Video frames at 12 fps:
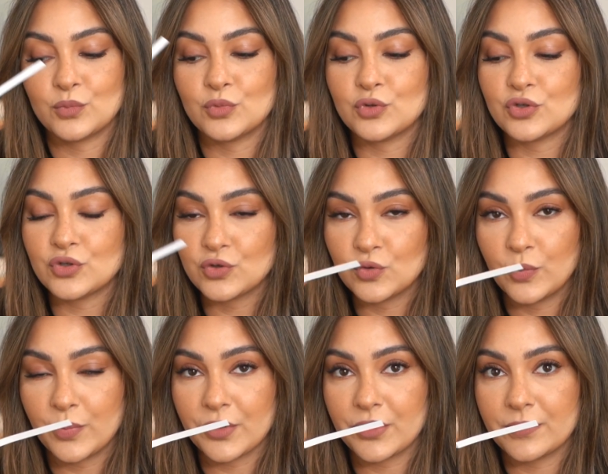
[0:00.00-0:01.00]

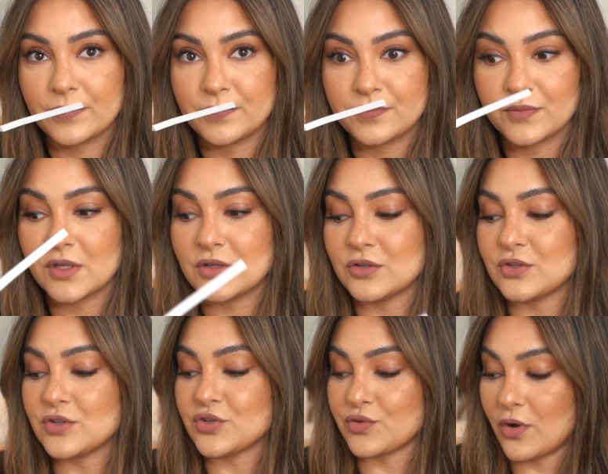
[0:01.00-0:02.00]
super
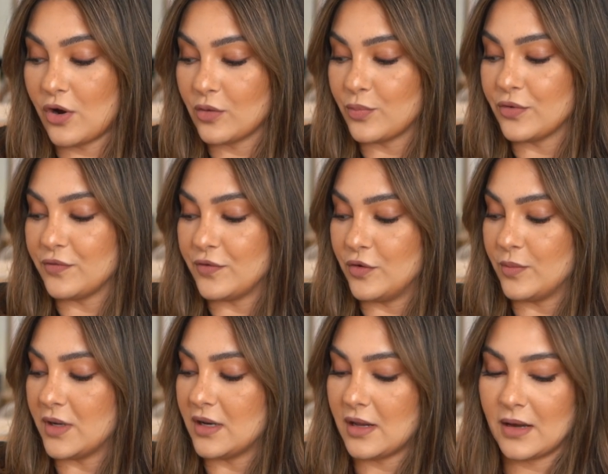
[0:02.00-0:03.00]
strong perfume,
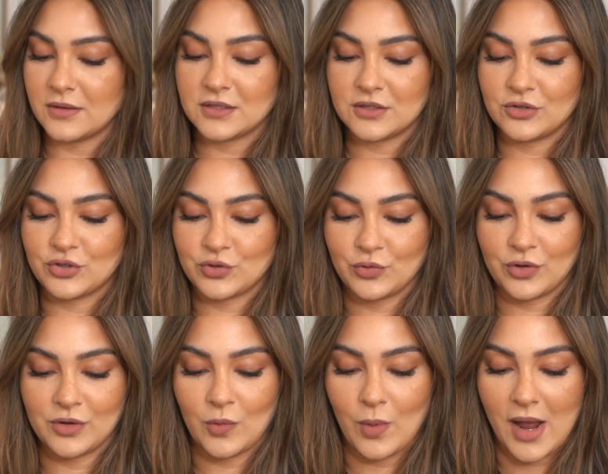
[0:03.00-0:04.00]
and I'm not
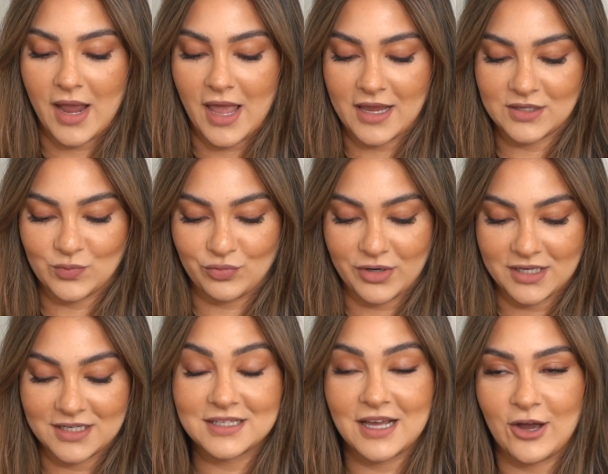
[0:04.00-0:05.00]
sure why I sprayed
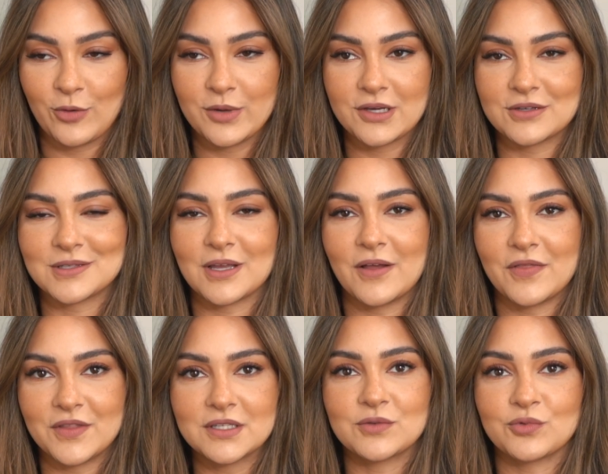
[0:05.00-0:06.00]
it now, because
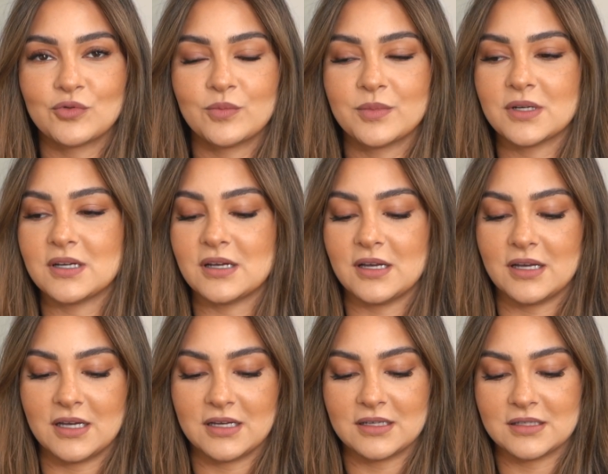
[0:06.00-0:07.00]
this room
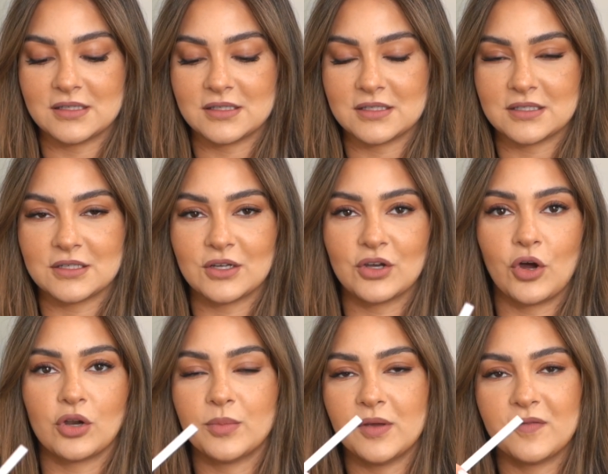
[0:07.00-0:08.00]
is
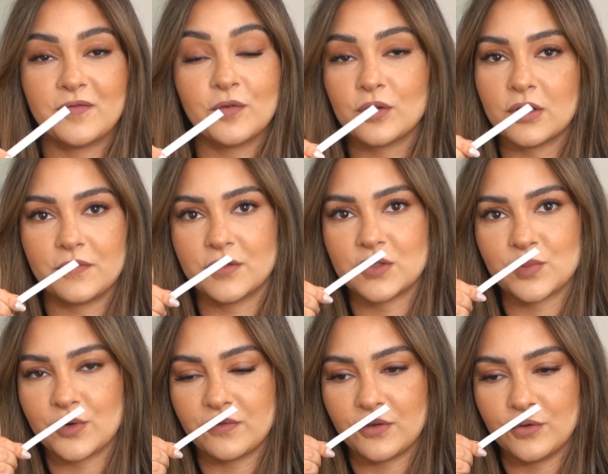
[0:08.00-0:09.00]
gonna be full of this
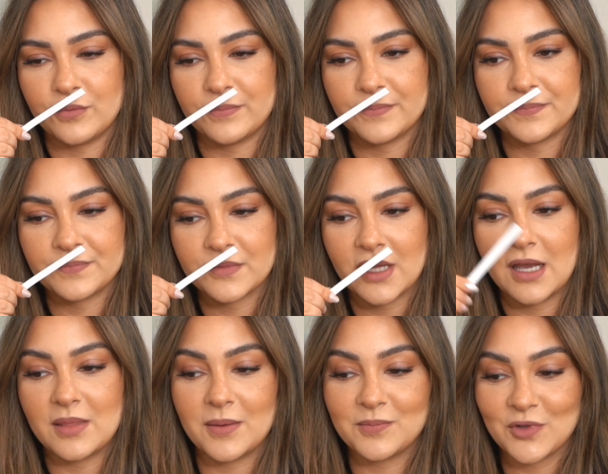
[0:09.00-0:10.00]
perfume,
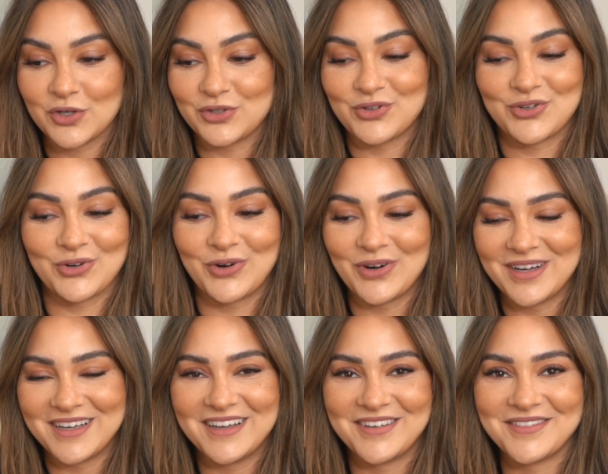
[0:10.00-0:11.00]
and I'm not too sure
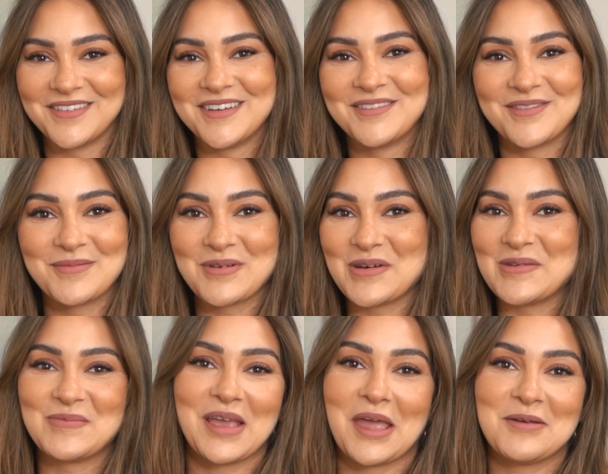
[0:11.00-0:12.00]
if I'm gonna
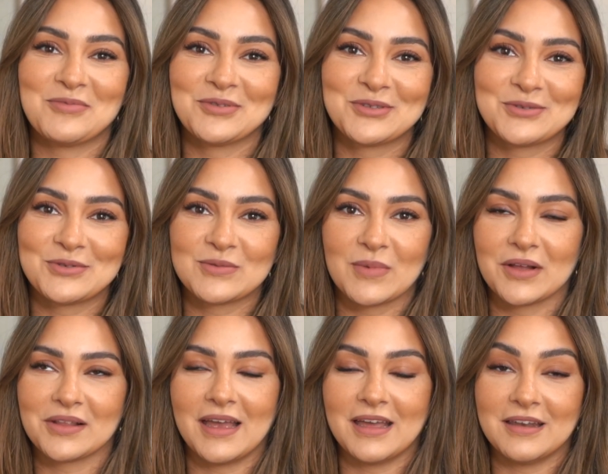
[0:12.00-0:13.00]
be able to
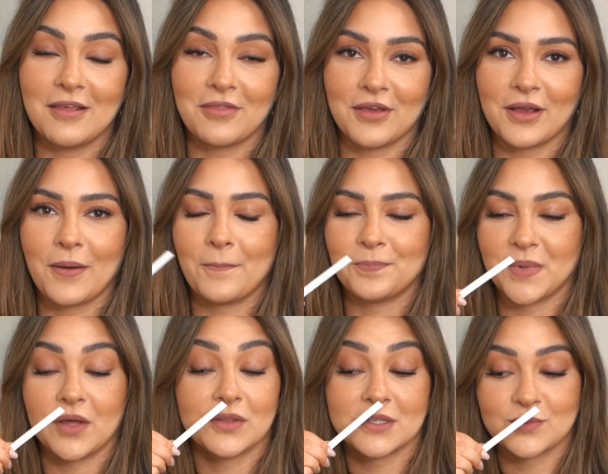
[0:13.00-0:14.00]
smell anything
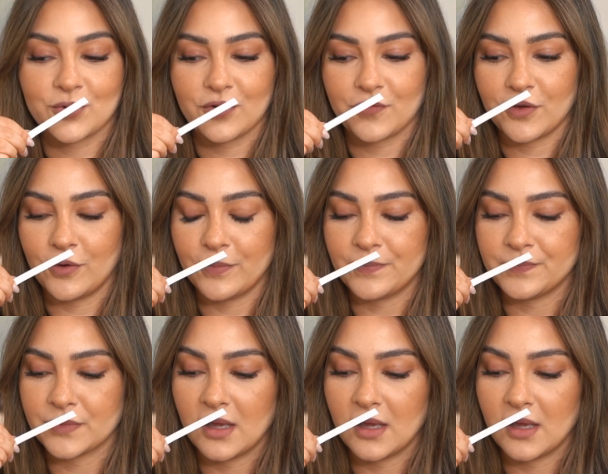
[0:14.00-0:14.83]
but this perfume.